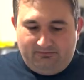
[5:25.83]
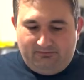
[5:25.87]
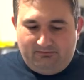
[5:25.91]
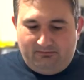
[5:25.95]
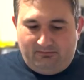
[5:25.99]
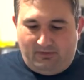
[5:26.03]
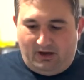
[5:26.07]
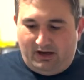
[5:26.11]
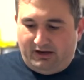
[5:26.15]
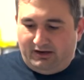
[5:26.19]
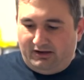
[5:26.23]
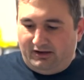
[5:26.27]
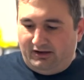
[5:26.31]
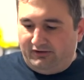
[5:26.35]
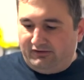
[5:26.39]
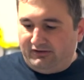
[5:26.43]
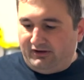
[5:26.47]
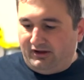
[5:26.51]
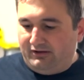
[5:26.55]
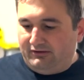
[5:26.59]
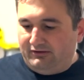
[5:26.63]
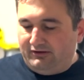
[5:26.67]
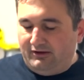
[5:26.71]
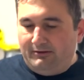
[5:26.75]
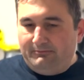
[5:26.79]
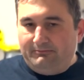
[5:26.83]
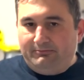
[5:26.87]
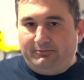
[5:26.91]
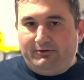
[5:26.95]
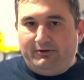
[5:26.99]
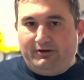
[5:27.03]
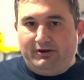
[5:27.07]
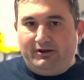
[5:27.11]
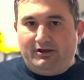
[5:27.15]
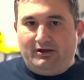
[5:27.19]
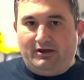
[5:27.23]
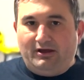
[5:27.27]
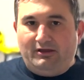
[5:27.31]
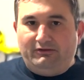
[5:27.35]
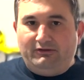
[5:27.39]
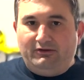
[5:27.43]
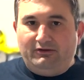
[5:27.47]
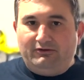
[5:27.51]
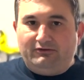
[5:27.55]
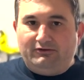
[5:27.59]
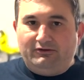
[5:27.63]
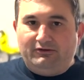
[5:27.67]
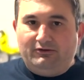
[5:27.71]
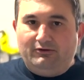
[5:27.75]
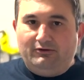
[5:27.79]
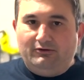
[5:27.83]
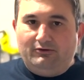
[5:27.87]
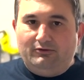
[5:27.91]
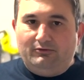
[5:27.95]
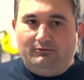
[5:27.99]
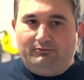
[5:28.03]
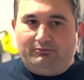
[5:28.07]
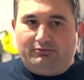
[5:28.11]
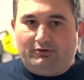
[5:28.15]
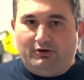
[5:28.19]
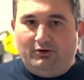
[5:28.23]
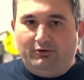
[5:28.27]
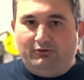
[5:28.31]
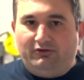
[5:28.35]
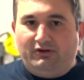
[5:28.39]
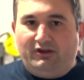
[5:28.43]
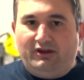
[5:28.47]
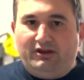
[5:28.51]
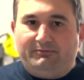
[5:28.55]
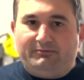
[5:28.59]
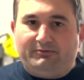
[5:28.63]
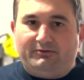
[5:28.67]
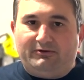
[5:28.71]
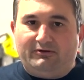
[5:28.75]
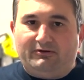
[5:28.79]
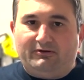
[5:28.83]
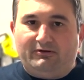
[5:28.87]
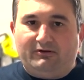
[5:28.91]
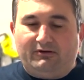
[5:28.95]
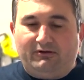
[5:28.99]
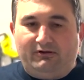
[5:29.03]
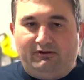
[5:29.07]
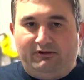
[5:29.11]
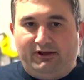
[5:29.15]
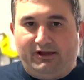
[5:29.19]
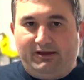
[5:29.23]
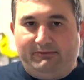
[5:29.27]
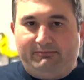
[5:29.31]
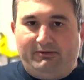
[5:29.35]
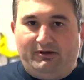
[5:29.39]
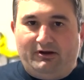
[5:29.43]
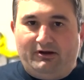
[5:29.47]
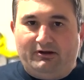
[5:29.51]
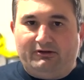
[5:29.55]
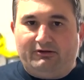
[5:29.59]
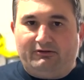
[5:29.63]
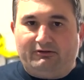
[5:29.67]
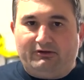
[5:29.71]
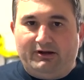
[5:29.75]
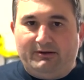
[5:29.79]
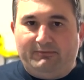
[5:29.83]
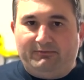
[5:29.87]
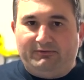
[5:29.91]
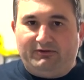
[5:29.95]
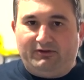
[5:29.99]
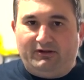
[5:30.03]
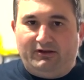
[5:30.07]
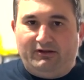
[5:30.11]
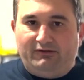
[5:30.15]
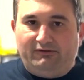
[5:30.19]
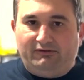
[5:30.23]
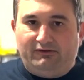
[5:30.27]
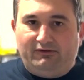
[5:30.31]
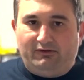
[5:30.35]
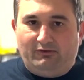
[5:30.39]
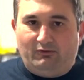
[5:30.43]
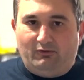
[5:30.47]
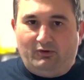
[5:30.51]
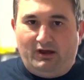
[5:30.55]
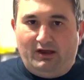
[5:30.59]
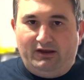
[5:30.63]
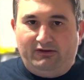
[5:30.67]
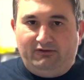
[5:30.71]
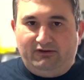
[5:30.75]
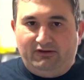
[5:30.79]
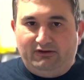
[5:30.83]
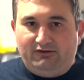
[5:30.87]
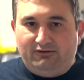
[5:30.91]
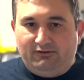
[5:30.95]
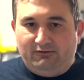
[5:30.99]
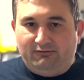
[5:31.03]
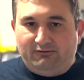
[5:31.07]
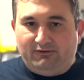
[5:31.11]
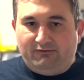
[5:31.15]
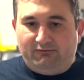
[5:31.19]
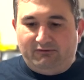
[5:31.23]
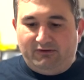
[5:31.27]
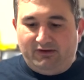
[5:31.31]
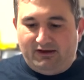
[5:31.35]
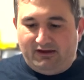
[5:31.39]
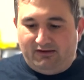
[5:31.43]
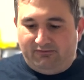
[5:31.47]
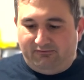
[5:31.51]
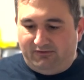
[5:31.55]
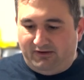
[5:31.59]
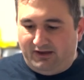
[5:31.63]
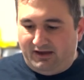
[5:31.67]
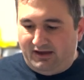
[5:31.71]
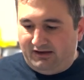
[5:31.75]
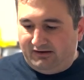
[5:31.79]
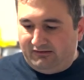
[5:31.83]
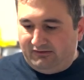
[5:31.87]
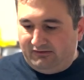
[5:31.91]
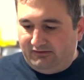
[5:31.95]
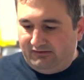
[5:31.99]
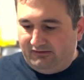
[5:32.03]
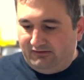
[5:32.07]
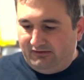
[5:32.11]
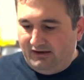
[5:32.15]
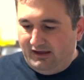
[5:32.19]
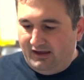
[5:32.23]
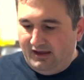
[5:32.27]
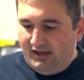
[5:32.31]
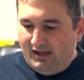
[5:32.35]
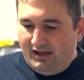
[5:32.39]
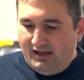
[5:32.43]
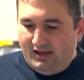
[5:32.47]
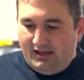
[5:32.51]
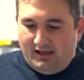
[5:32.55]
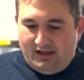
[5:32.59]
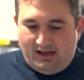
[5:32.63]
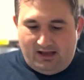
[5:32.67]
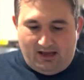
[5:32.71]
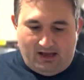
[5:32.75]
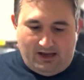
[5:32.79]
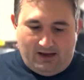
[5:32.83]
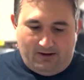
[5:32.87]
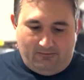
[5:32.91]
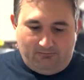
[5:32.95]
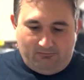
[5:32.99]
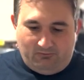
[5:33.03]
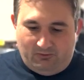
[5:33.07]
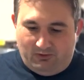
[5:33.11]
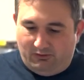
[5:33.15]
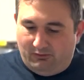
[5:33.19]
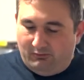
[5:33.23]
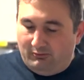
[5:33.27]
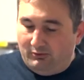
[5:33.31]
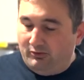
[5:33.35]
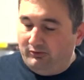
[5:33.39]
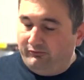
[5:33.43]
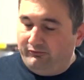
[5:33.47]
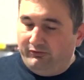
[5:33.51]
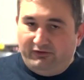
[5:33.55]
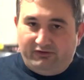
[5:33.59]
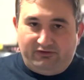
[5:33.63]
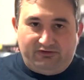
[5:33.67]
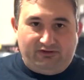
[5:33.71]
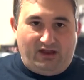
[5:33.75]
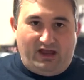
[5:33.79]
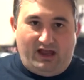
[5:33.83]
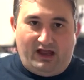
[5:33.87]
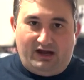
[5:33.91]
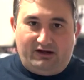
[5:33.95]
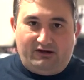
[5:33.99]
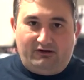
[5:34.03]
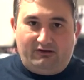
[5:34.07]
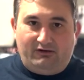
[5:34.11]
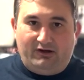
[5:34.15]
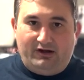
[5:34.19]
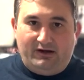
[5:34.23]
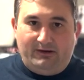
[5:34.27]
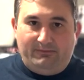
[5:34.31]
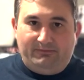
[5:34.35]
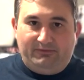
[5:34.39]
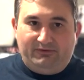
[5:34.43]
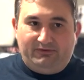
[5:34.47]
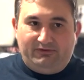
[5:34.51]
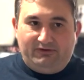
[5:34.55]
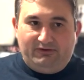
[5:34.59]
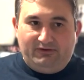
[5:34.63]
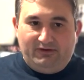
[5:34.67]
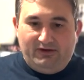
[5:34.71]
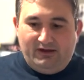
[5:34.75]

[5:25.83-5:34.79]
Mike and I just got done putting on these new Pro Taper clamp-on grips onto the YZ250FX. Um, we removed the stock grips